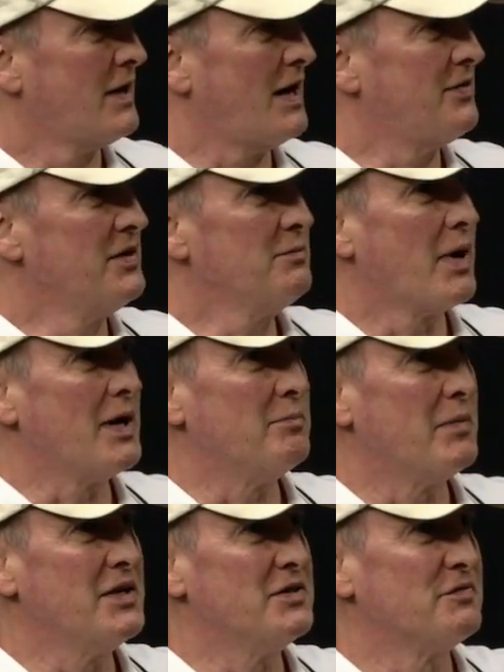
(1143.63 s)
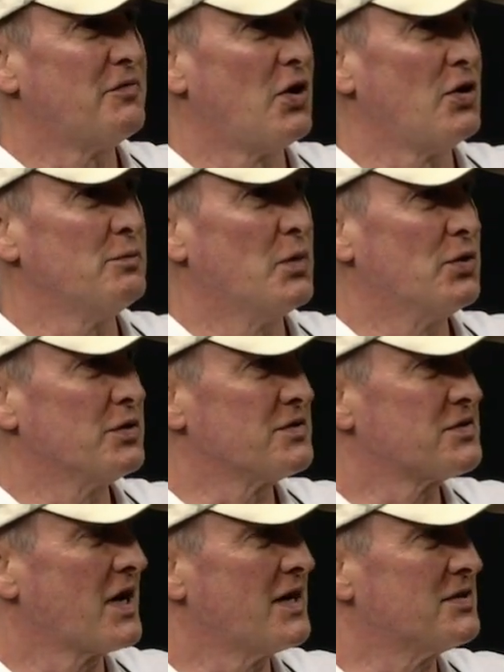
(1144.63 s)
I think my default mode
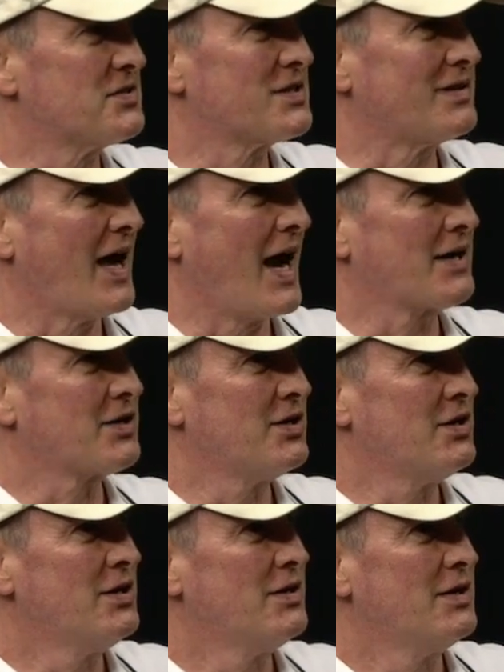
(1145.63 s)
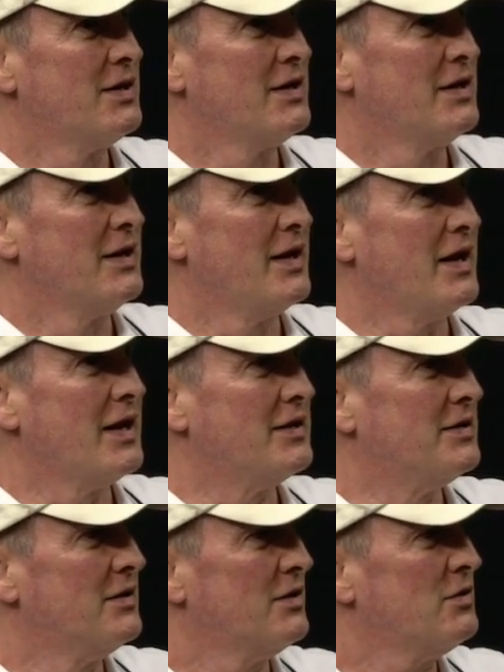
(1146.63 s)
is kind of slacker.
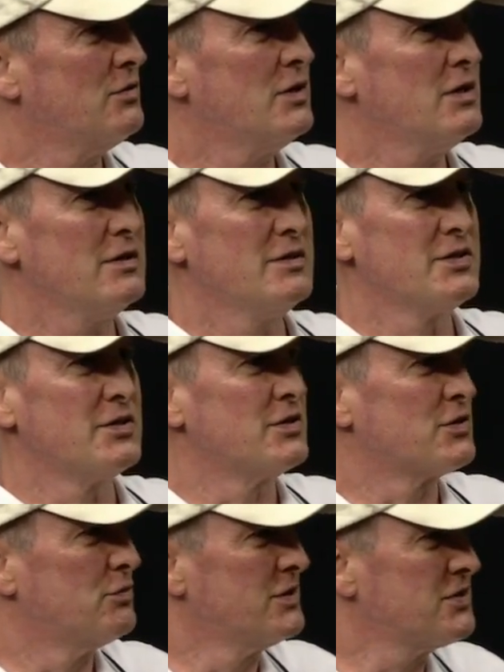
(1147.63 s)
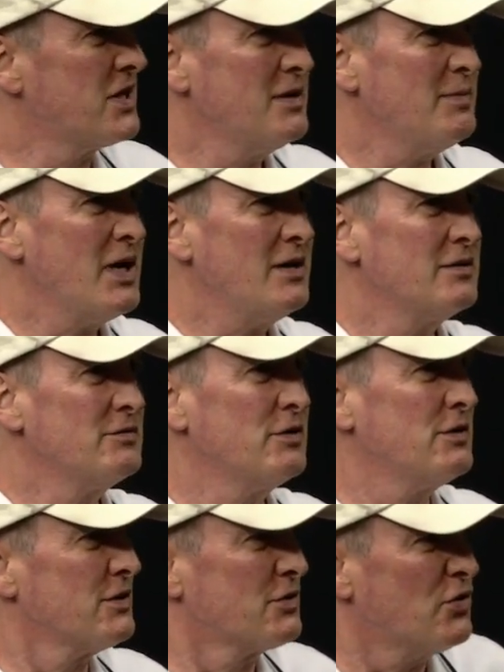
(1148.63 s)
And, oh, well, is there a Twins game on?
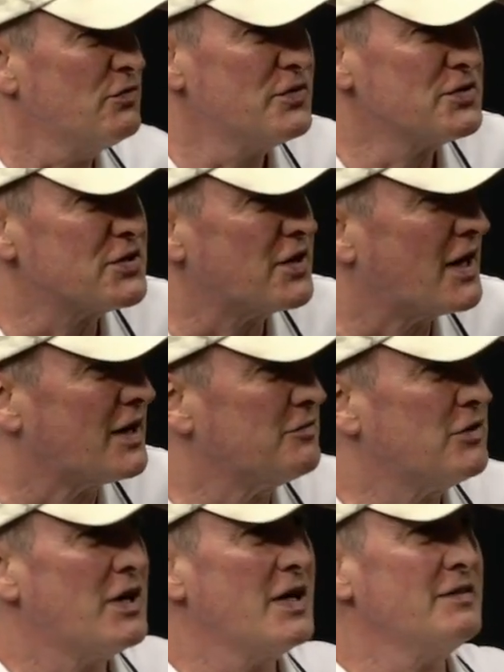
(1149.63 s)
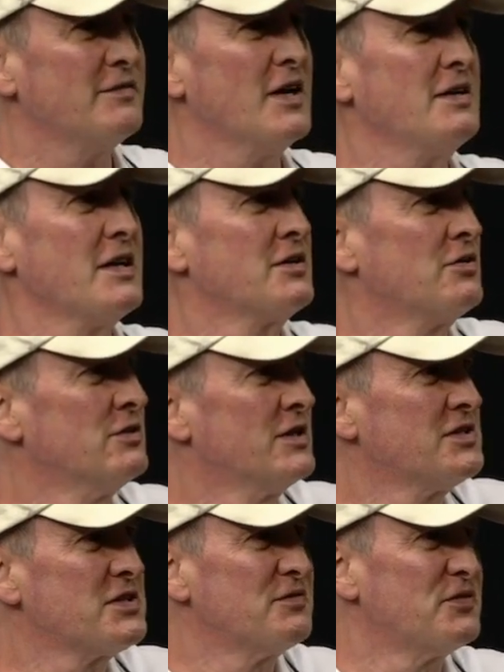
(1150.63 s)
Well, the Gophers are on. Well, I got to go and
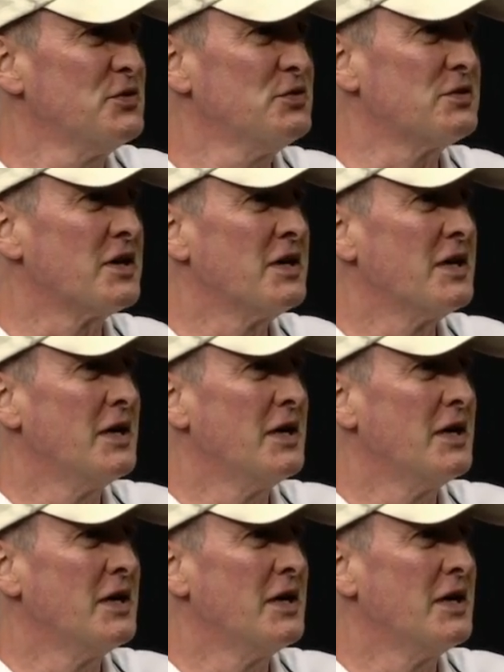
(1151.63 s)
get some food.